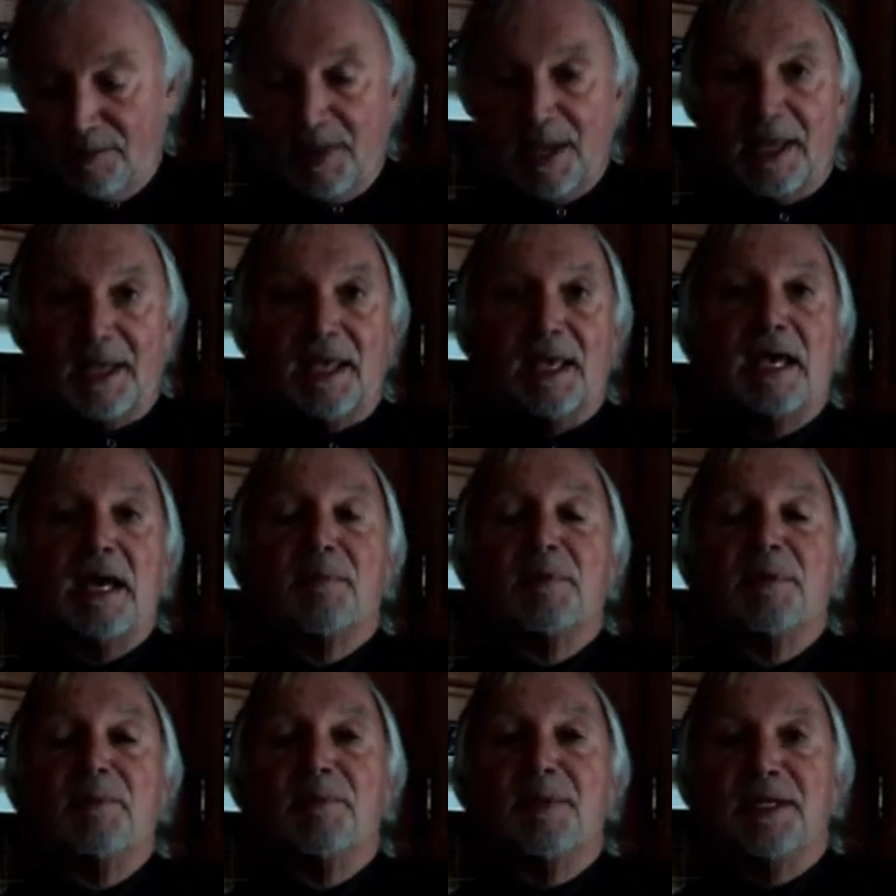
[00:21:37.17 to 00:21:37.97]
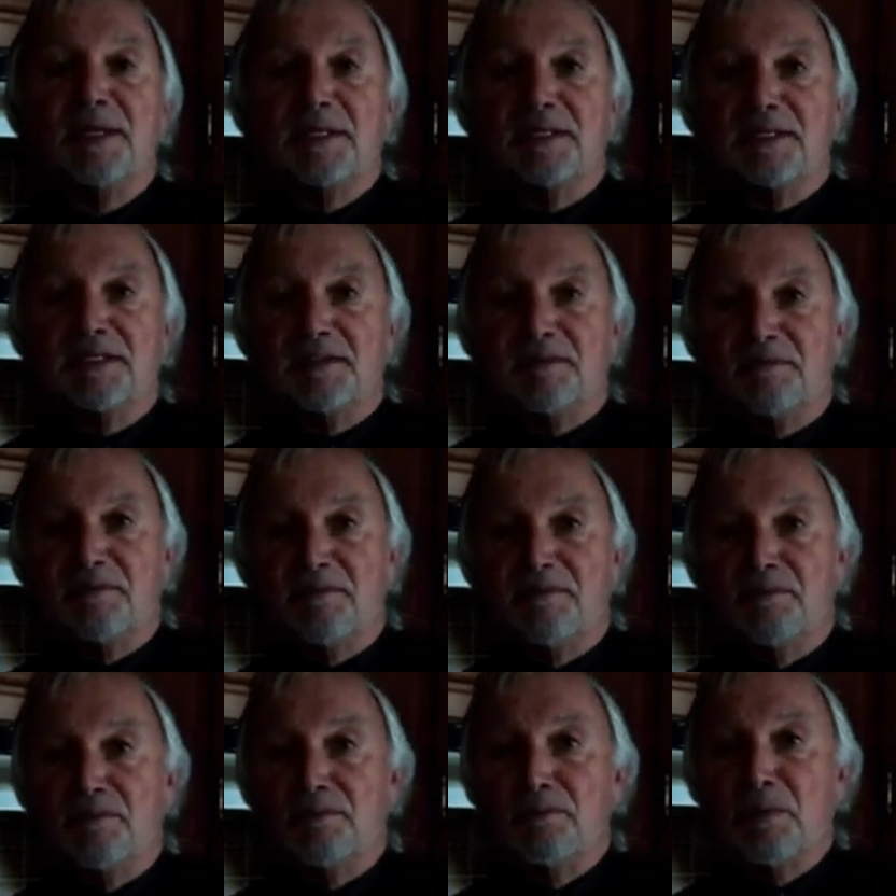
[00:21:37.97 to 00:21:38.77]
picking up a piece of
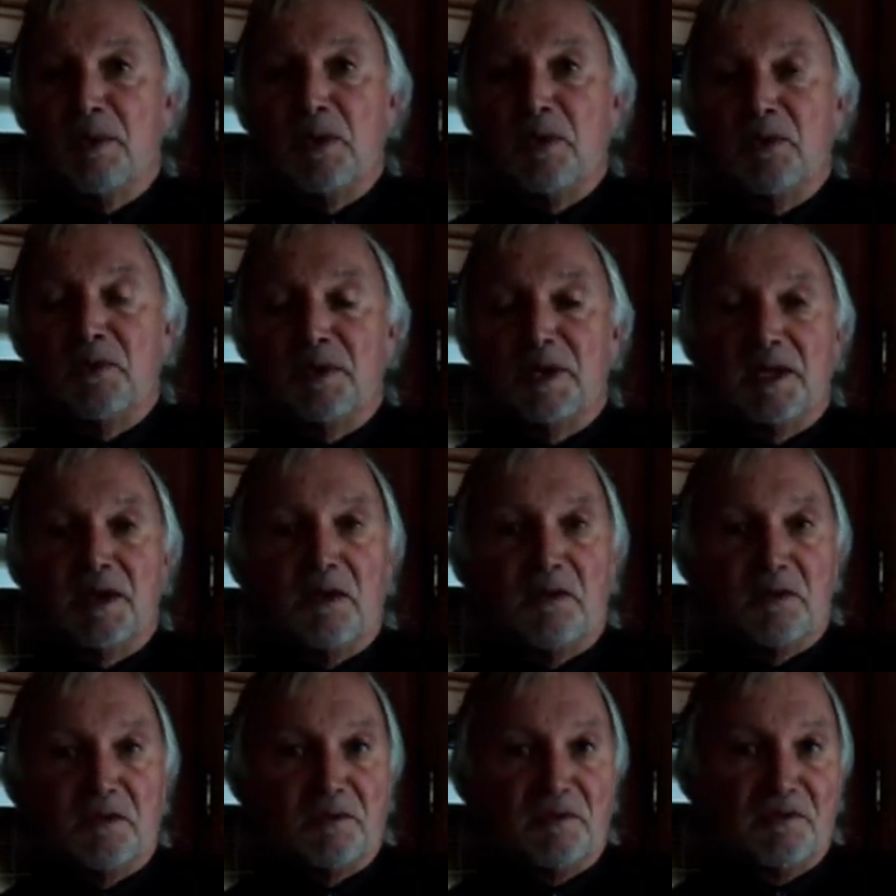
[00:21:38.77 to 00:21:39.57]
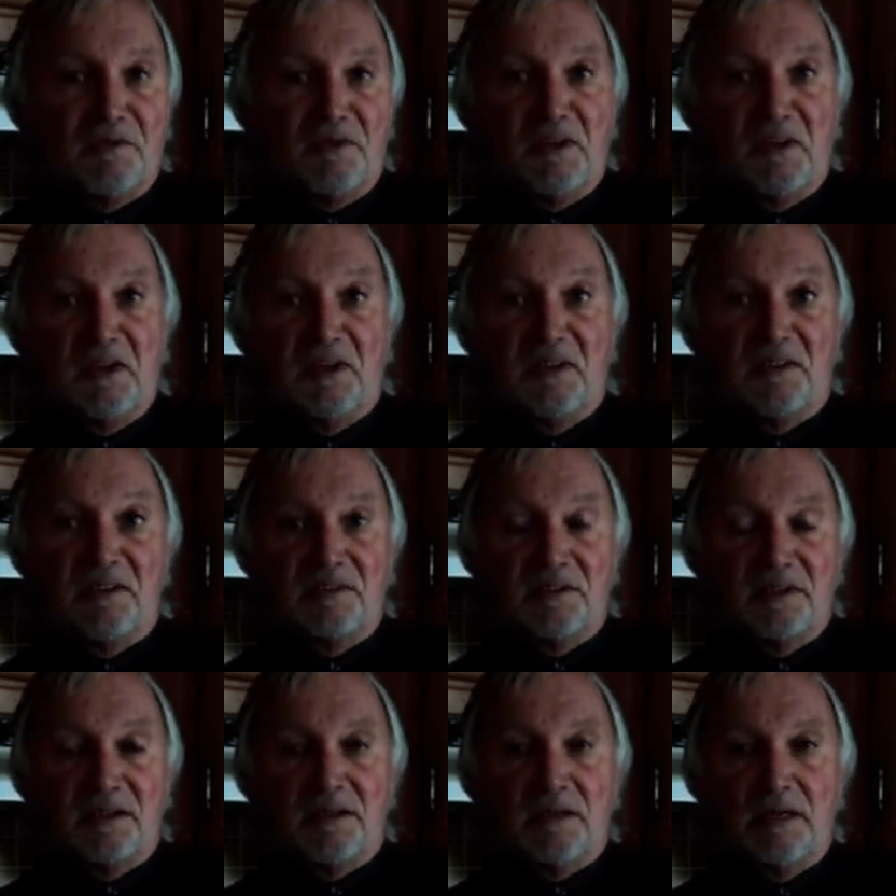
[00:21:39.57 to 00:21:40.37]
mouldy old
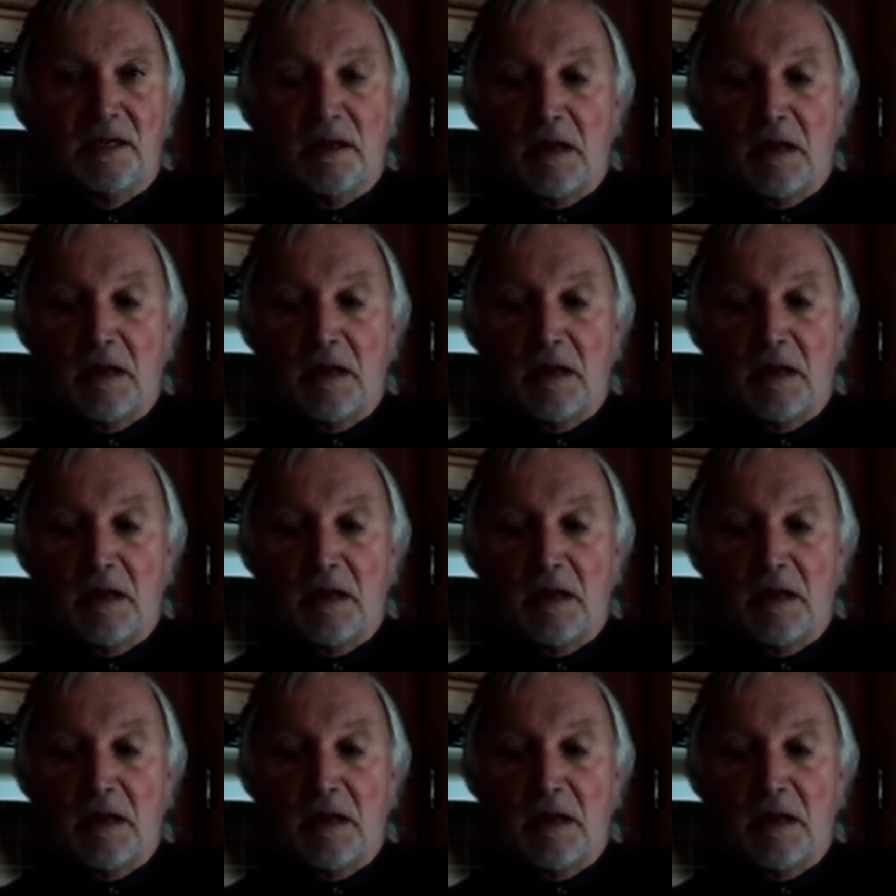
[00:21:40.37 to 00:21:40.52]
fern.